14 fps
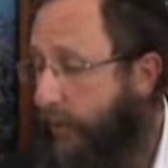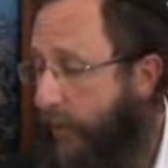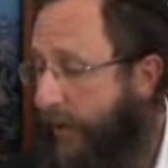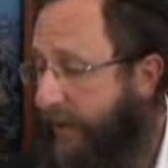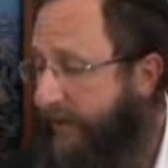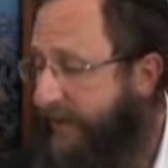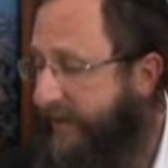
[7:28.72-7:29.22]

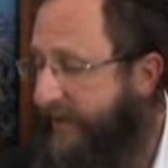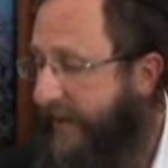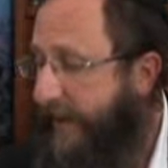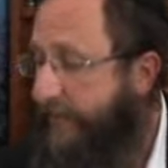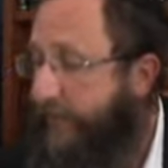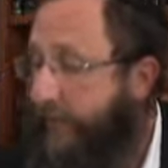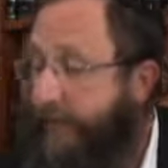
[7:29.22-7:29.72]
What does
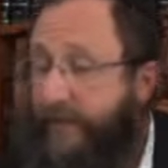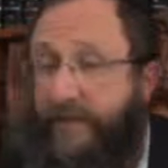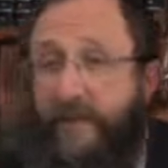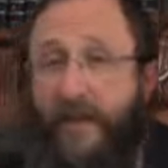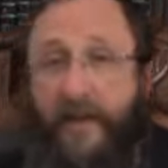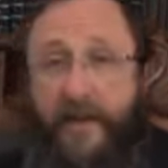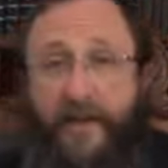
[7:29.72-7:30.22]
that
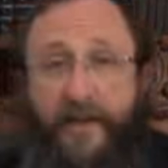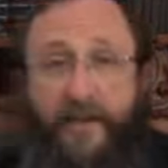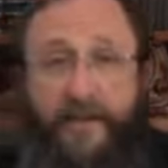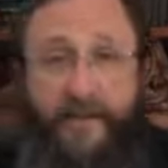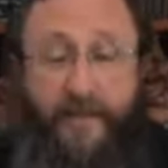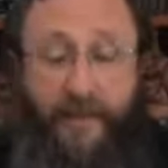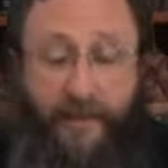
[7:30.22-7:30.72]
verse in
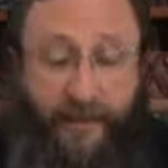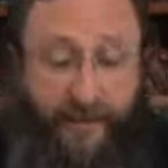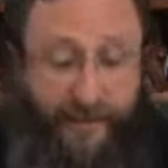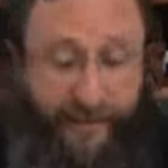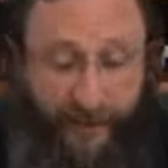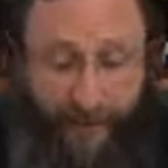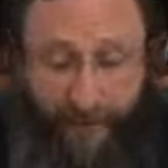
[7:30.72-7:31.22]
Ezekiel
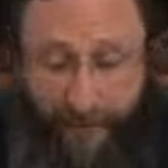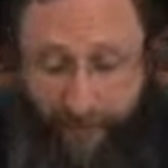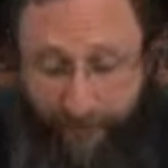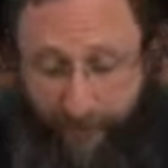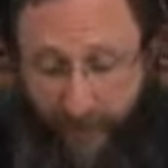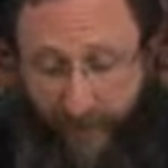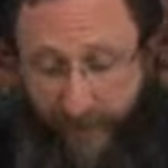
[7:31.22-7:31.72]
say?
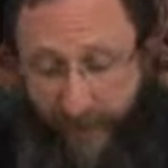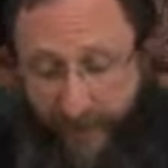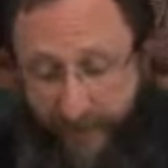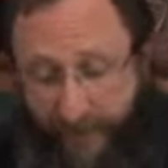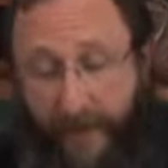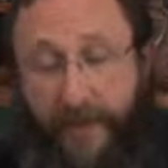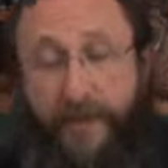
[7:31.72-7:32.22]
And
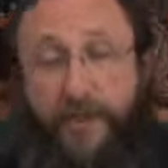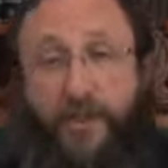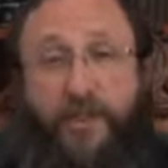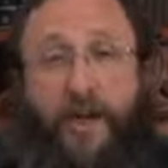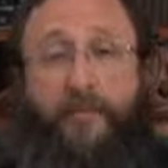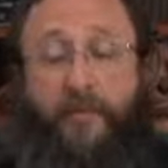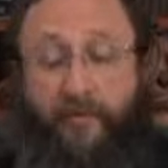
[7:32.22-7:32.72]
again, it's
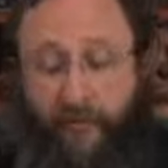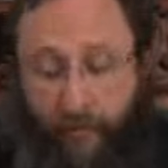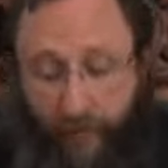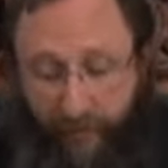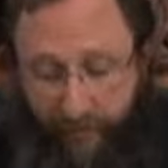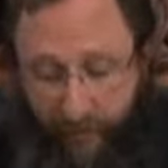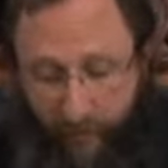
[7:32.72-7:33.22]
chapter
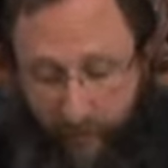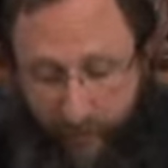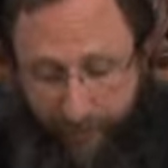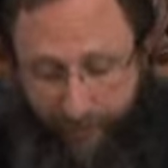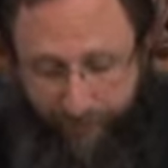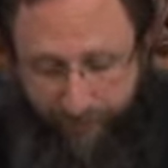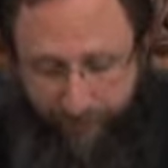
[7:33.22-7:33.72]

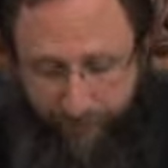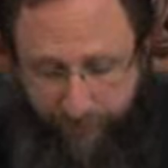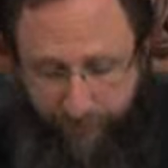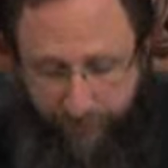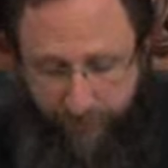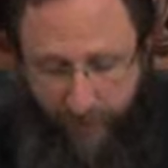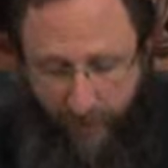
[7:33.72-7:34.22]
44,
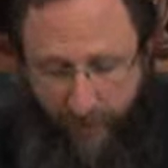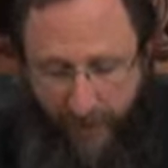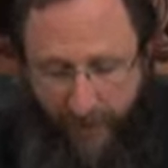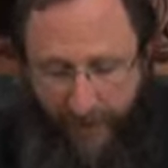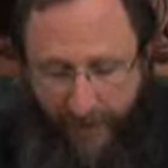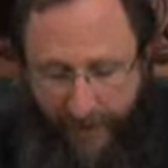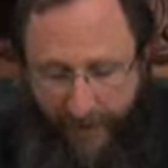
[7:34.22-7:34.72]

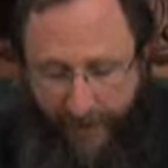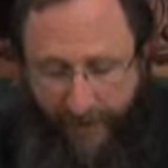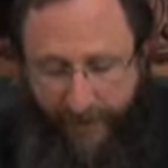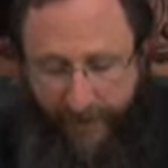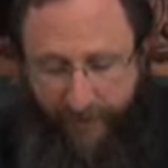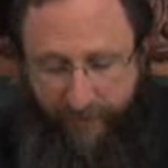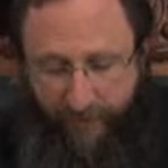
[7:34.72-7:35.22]

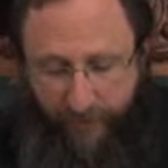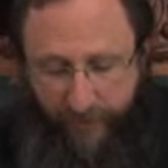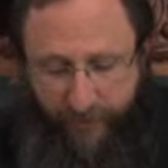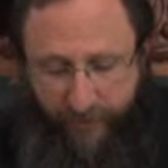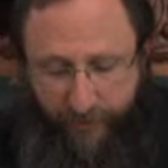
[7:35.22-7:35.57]
and verse